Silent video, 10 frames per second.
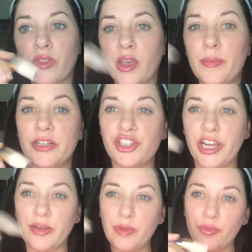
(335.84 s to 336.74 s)
I'm going to
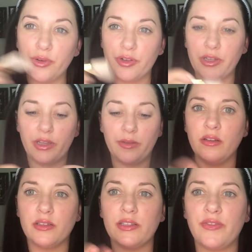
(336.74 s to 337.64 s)
shake them up real good
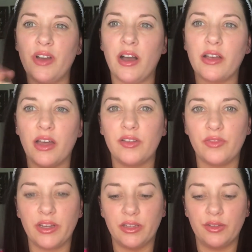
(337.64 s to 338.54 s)
because they've got kind of
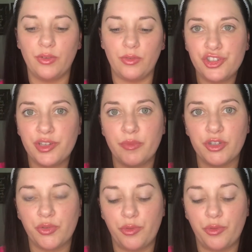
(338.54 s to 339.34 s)
like a little shimmer to